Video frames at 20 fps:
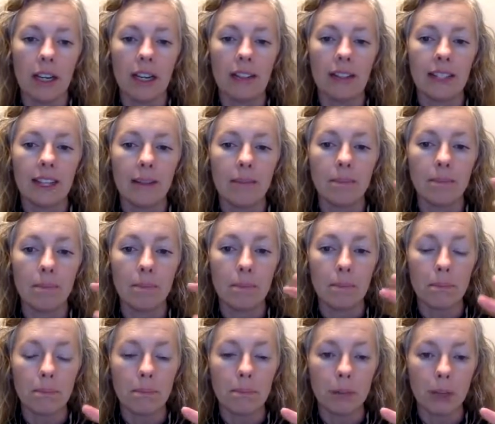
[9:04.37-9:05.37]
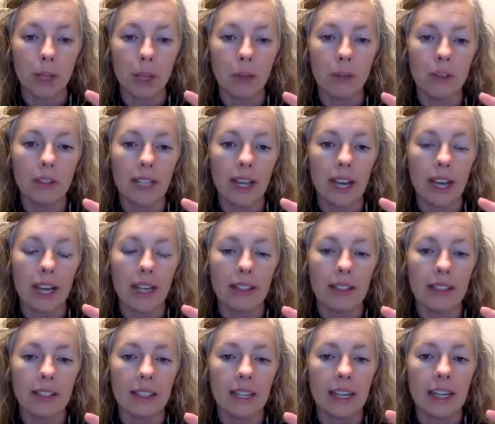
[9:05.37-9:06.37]
they bloat that,
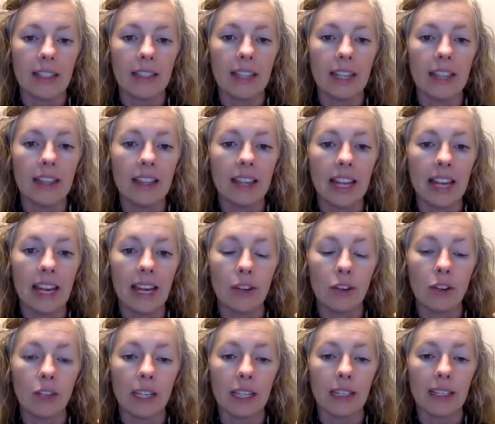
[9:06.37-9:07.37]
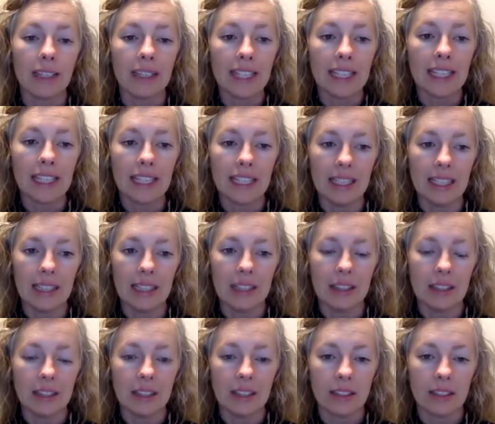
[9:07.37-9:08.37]
then they create leaky
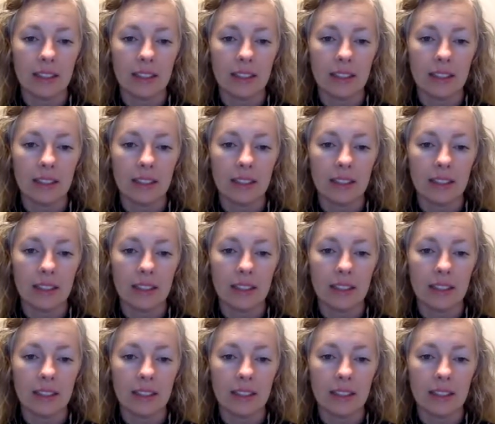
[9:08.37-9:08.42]
gut.